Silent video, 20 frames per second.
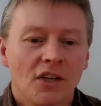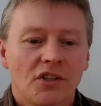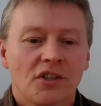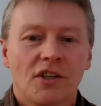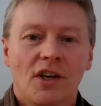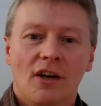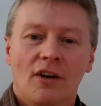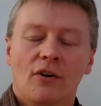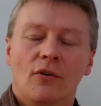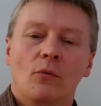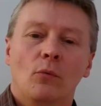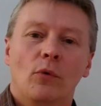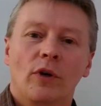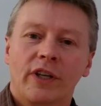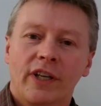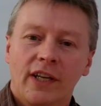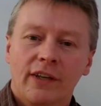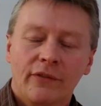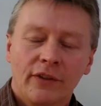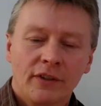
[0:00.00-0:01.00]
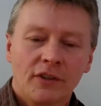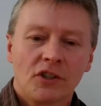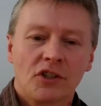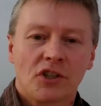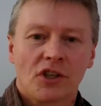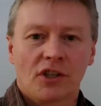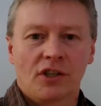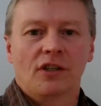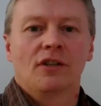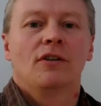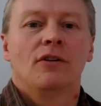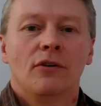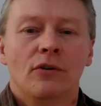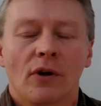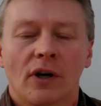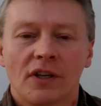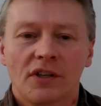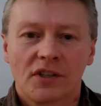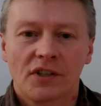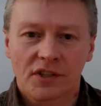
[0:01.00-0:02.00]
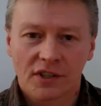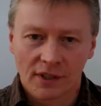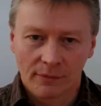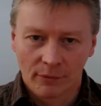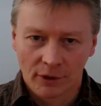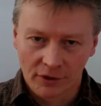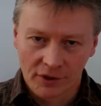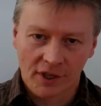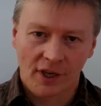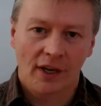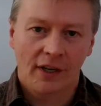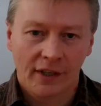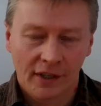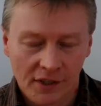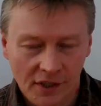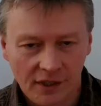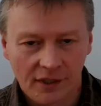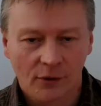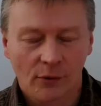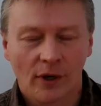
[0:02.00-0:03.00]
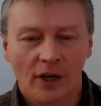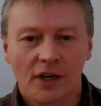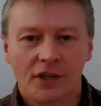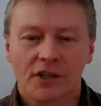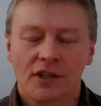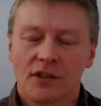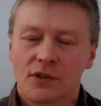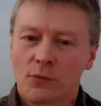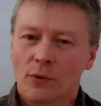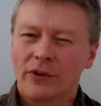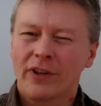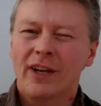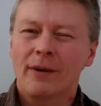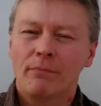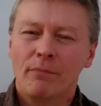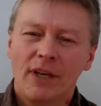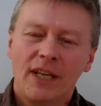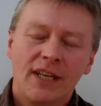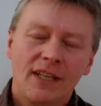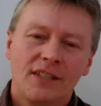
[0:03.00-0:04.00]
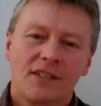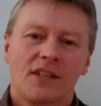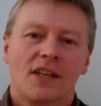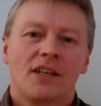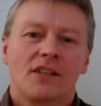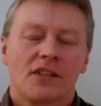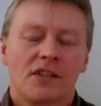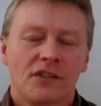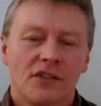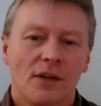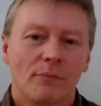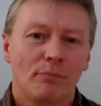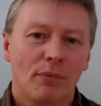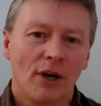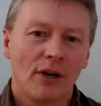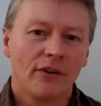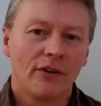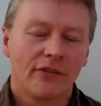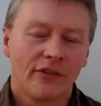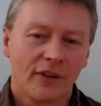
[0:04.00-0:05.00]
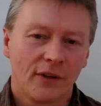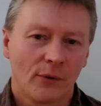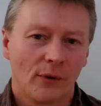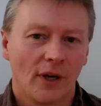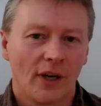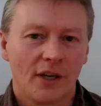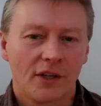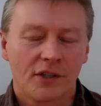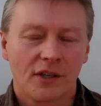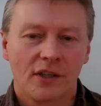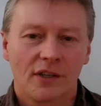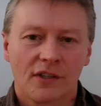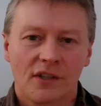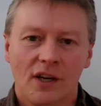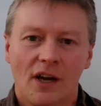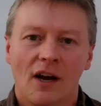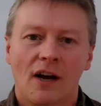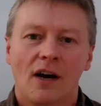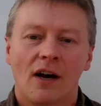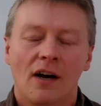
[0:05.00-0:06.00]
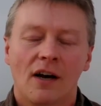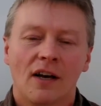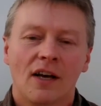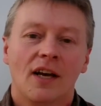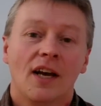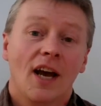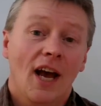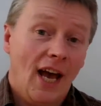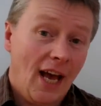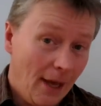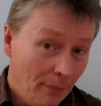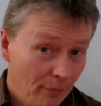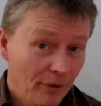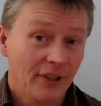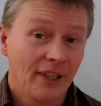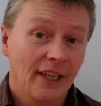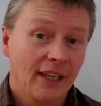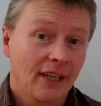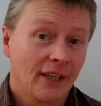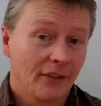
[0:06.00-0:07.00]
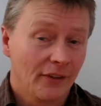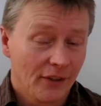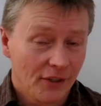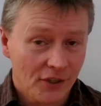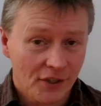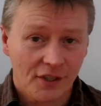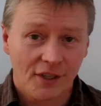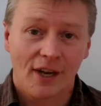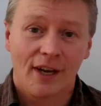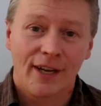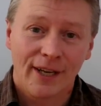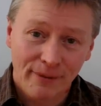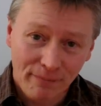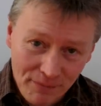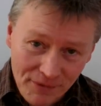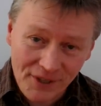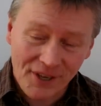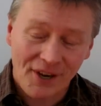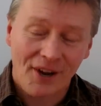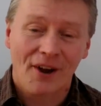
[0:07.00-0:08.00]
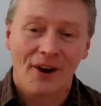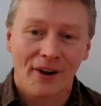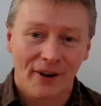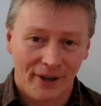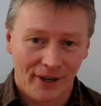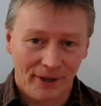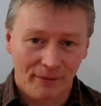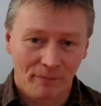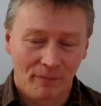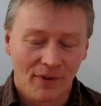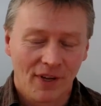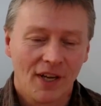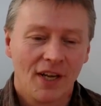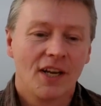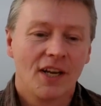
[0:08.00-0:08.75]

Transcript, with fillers: So we're given two simultaneous equations. What that means is, is that both equations are happening at the same time.